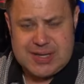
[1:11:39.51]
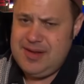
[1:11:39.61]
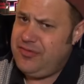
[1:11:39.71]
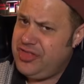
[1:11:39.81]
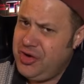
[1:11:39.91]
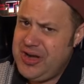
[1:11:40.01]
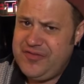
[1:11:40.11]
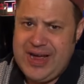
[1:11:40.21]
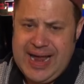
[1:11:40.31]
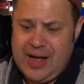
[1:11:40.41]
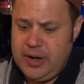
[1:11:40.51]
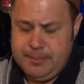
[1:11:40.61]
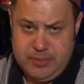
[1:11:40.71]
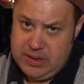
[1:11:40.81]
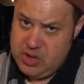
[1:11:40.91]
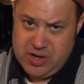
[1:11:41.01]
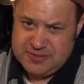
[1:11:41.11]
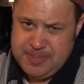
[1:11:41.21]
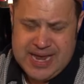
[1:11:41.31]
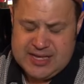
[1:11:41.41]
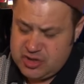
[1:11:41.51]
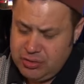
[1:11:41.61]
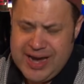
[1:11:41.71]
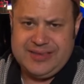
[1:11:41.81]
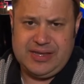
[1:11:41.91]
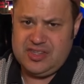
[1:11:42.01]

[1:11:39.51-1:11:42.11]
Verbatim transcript: I mean, for $35 and USB, it's crazy.